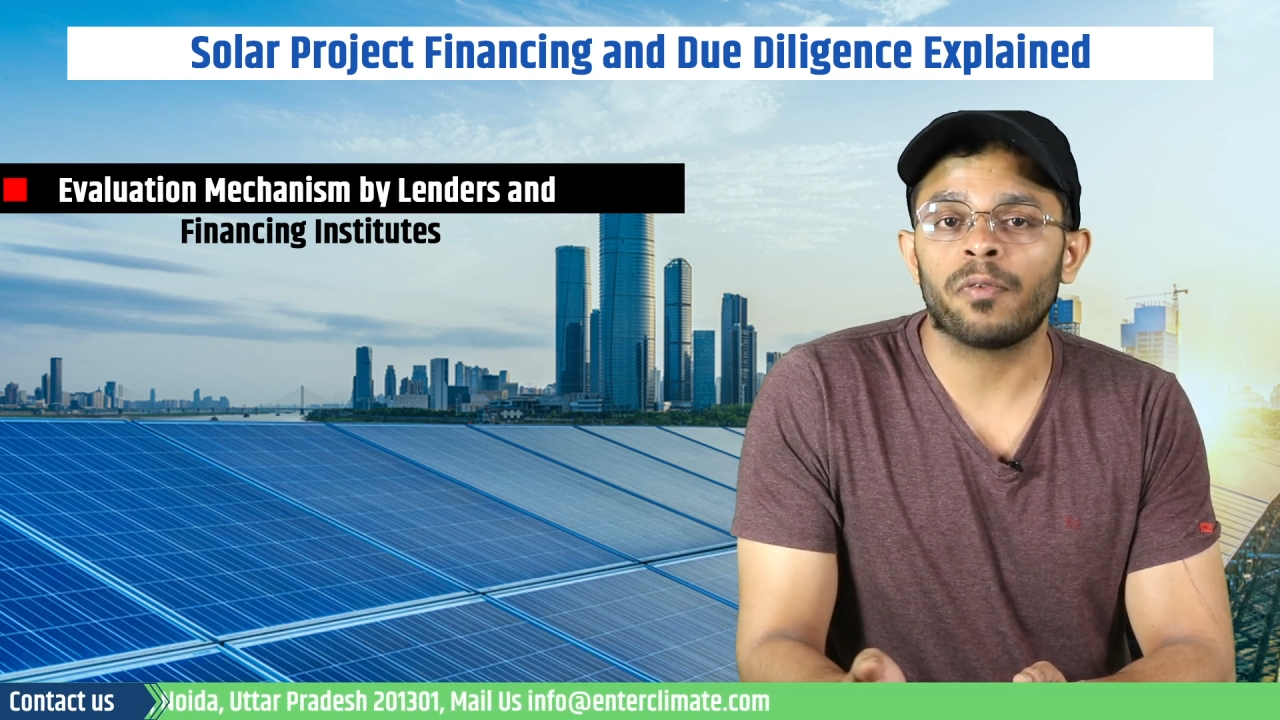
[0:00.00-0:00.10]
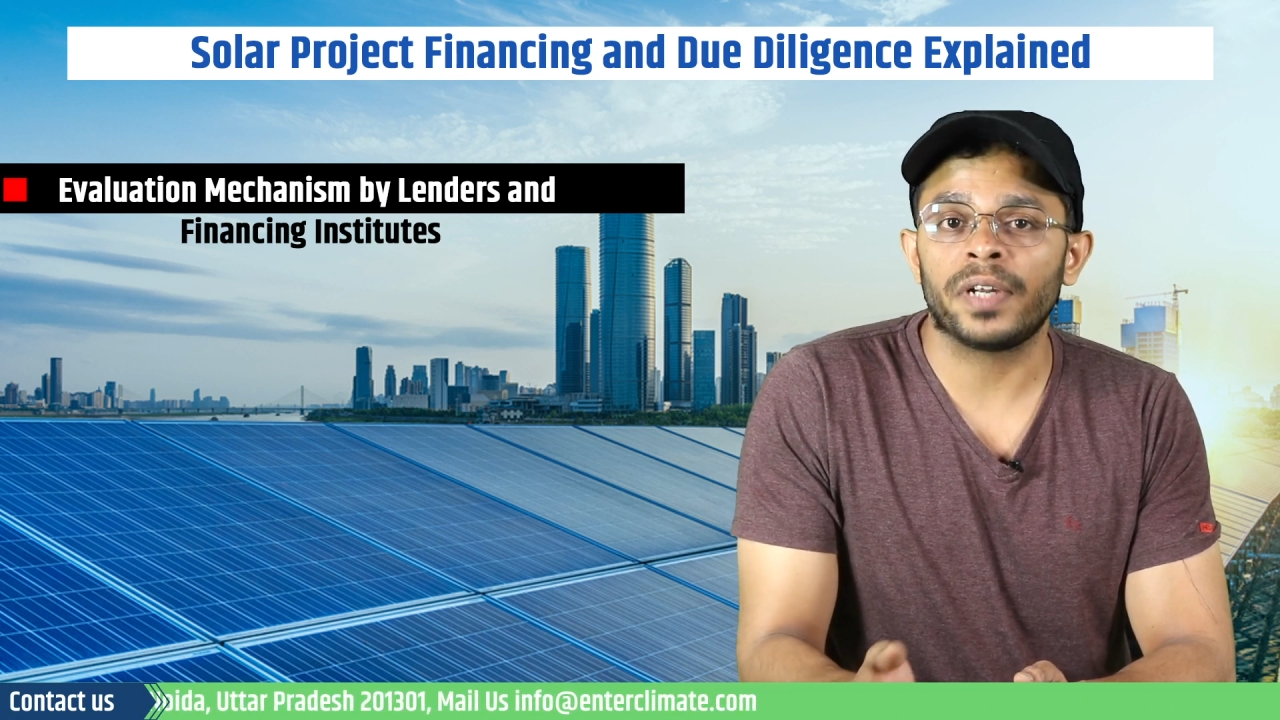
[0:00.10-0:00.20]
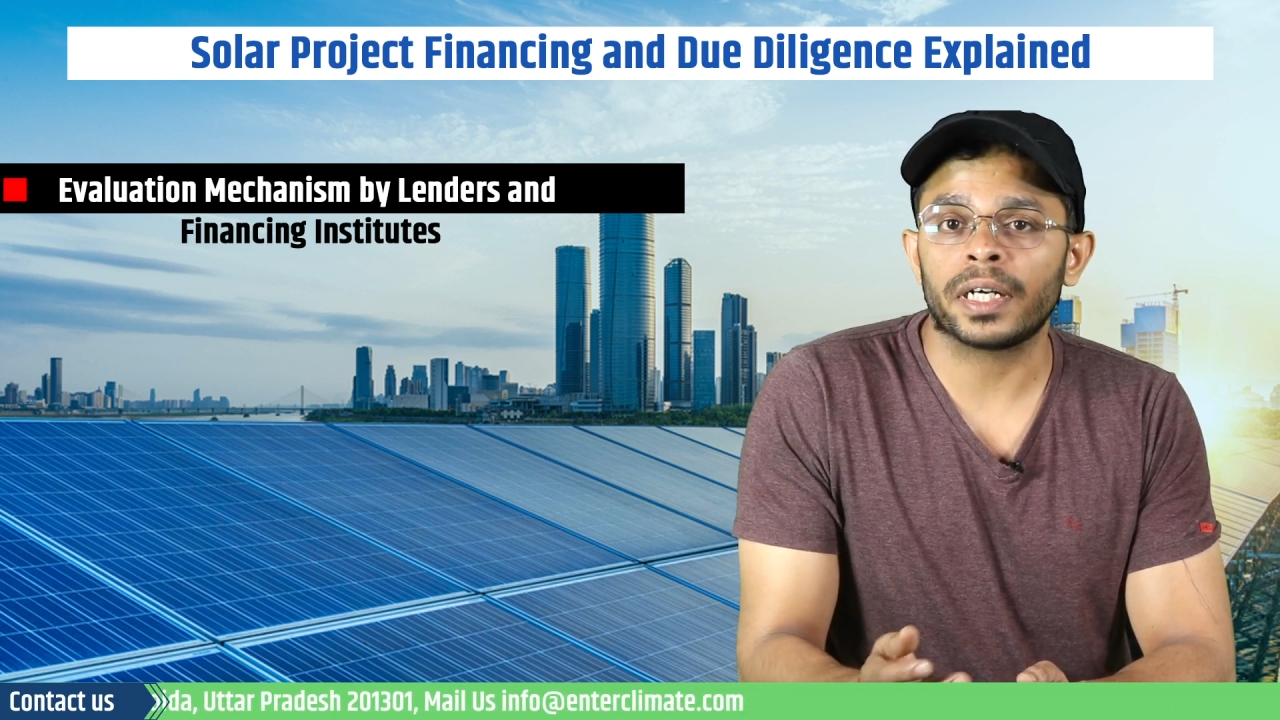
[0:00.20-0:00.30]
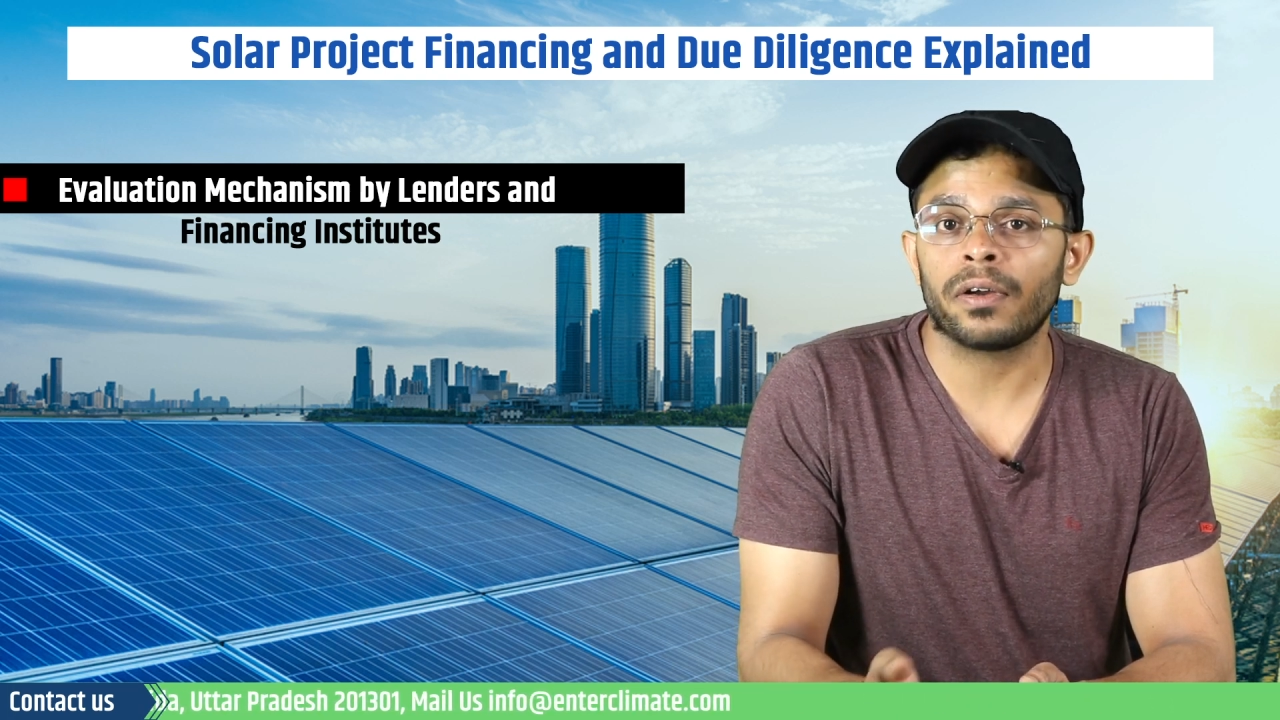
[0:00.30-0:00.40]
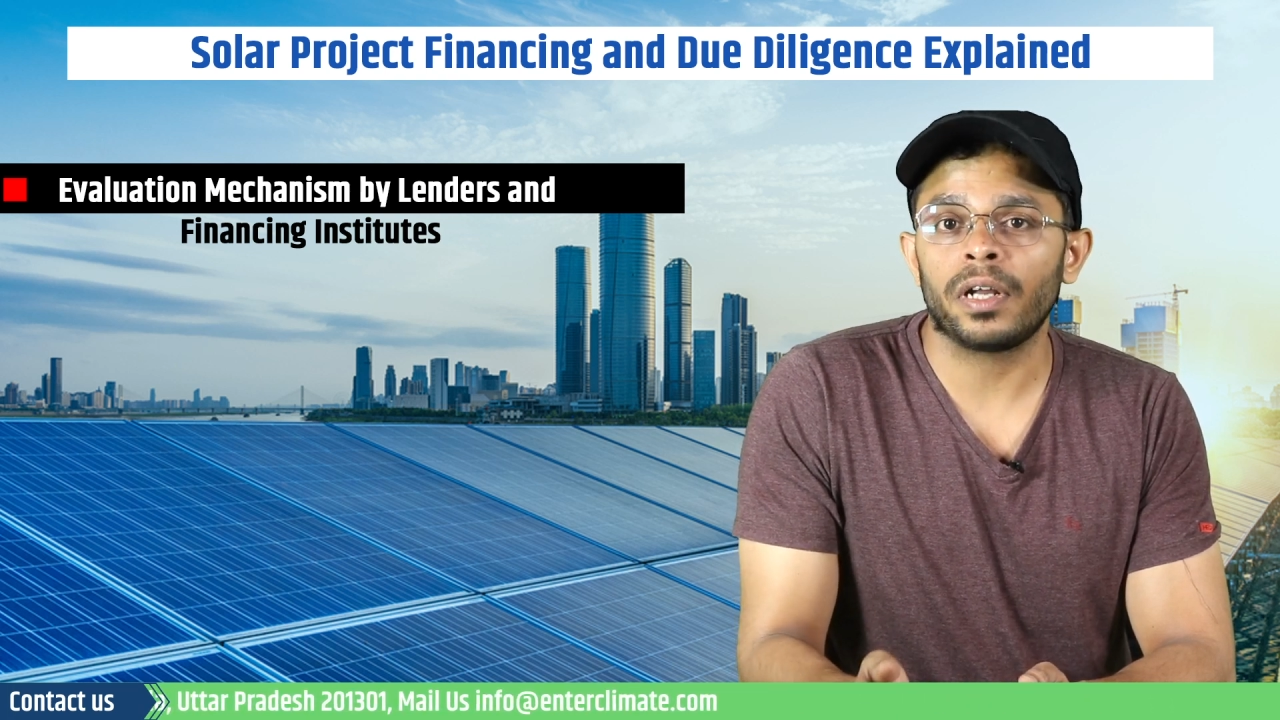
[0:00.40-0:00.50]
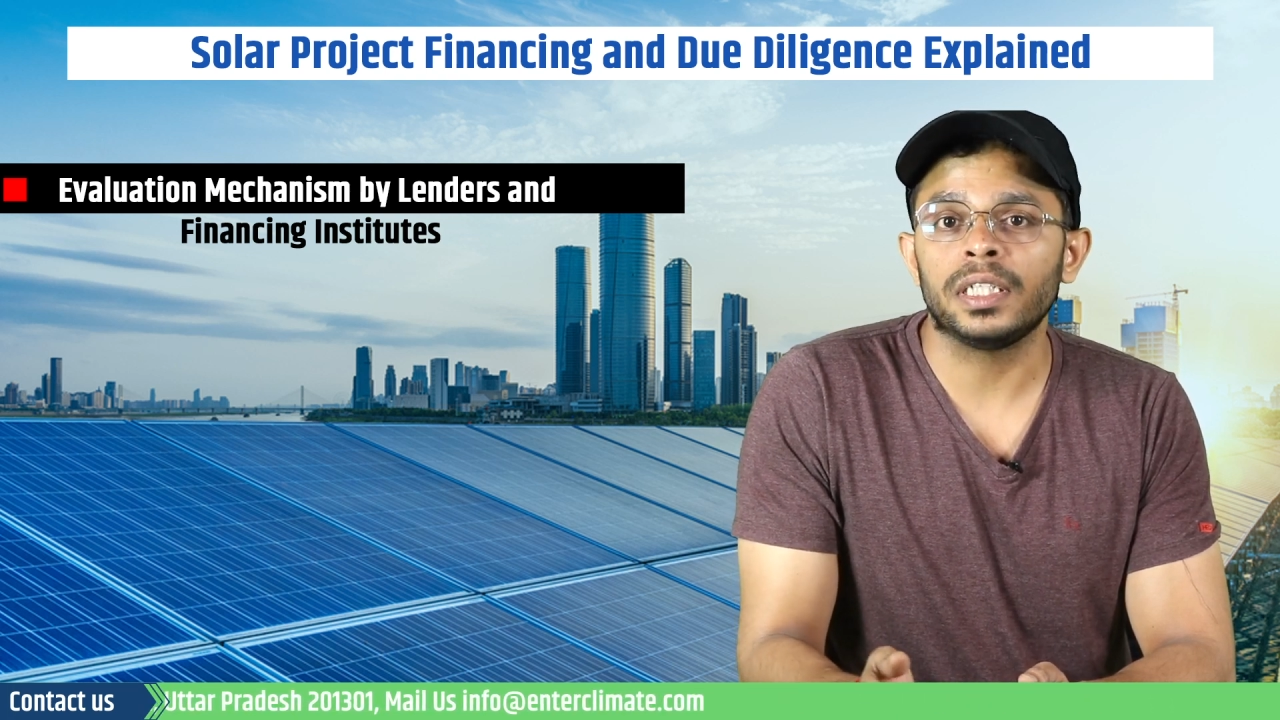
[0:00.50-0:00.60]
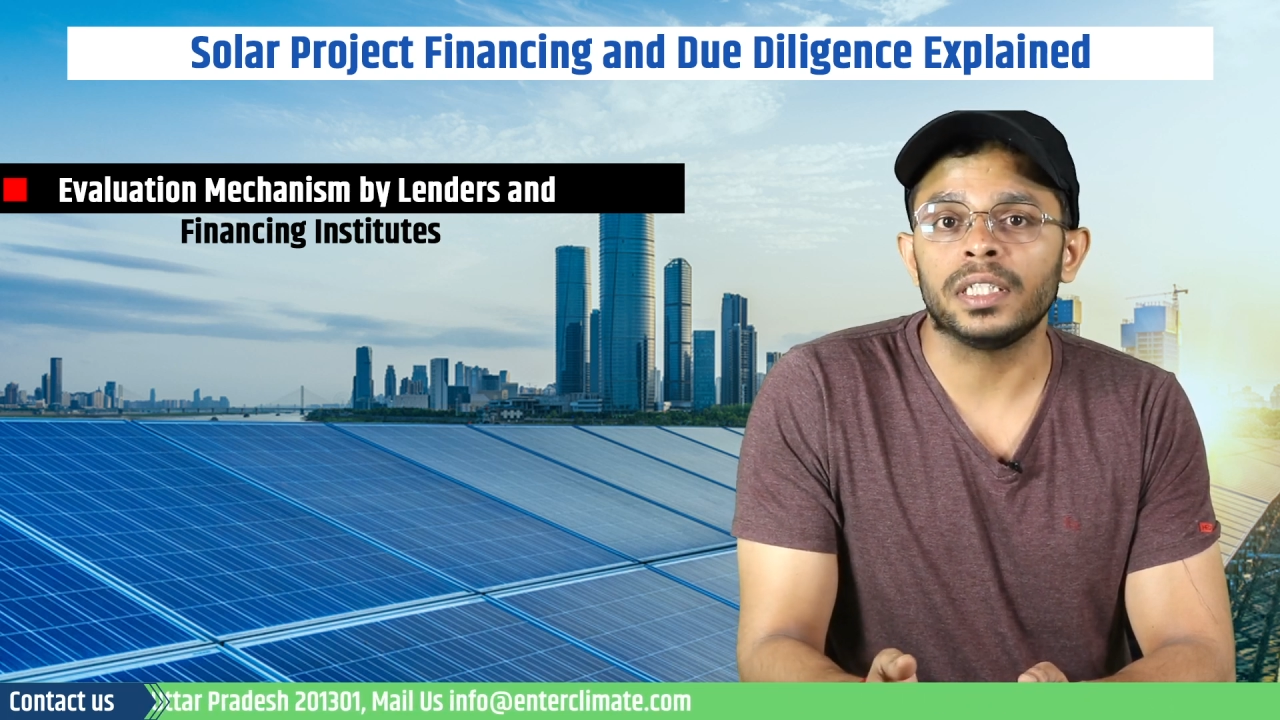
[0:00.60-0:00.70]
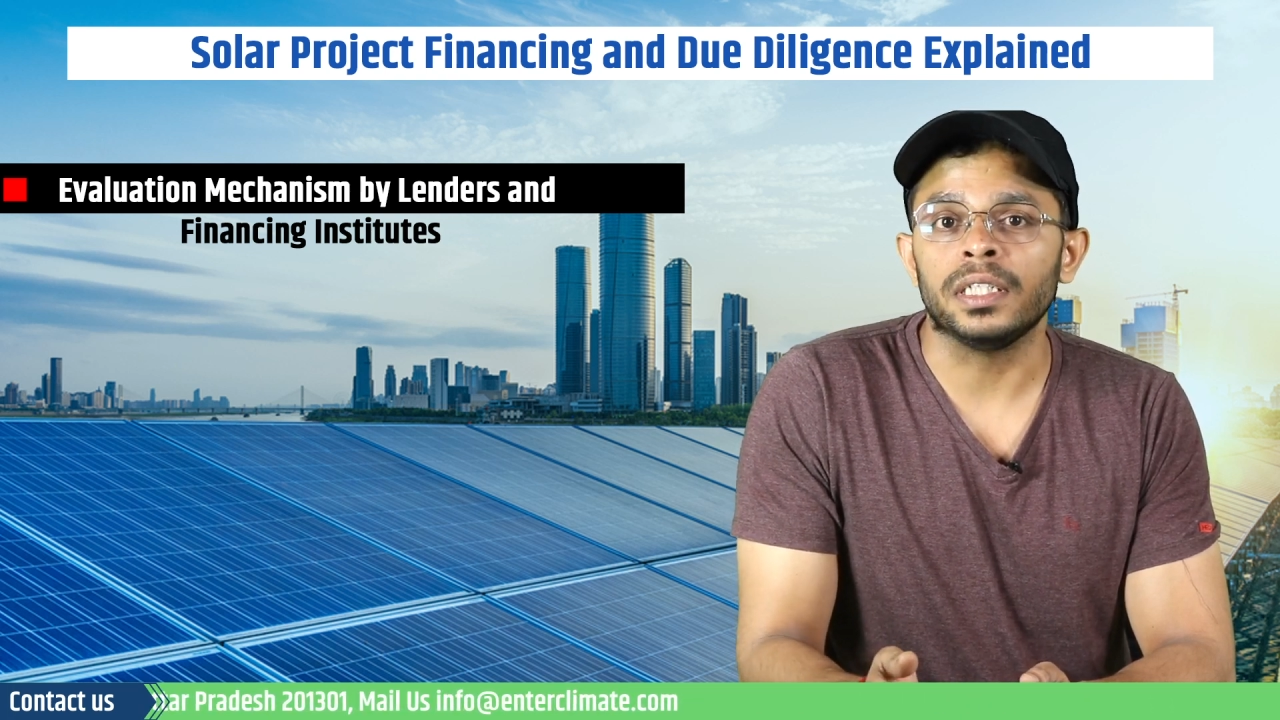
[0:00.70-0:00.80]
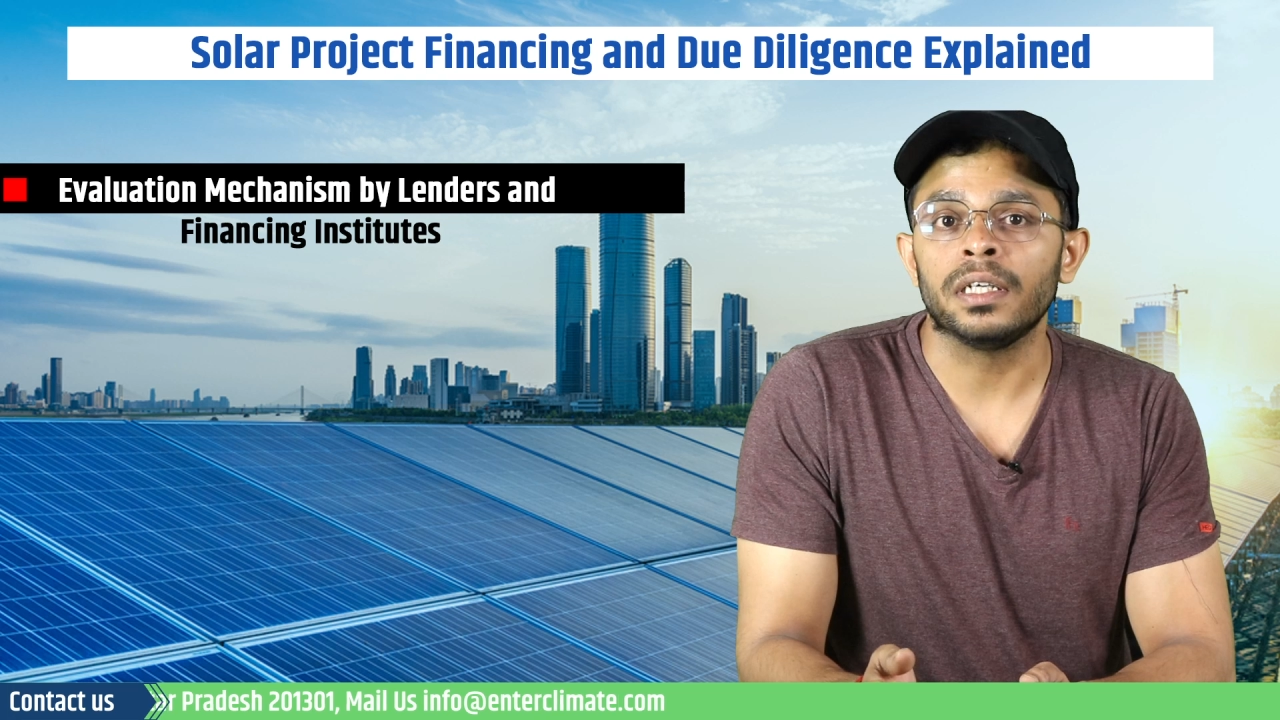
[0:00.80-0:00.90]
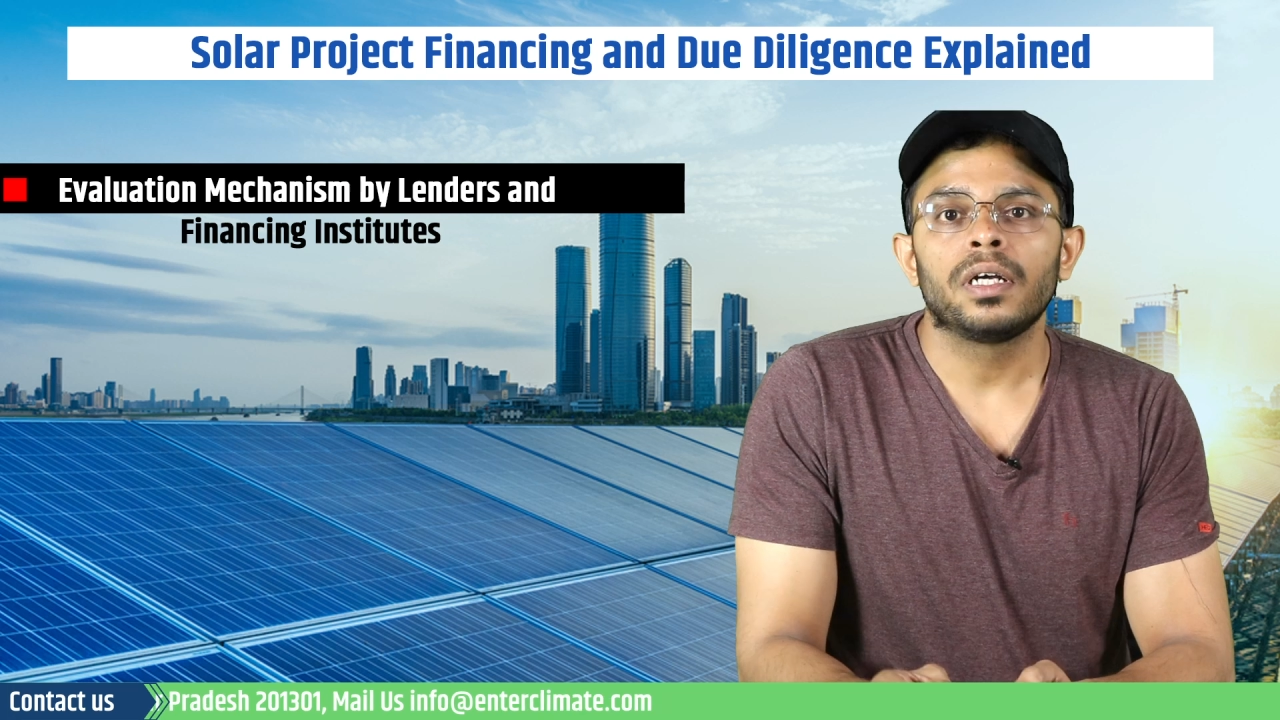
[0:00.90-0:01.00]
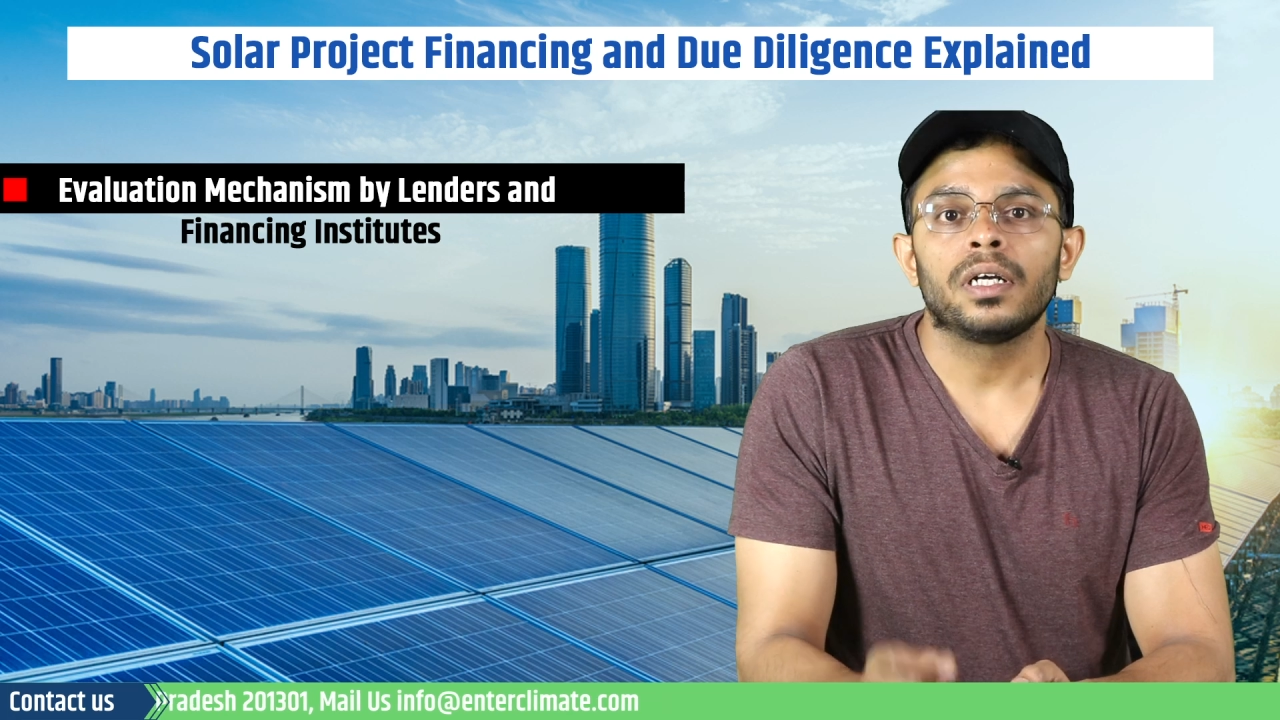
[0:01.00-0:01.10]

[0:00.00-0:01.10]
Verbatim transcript: of technology,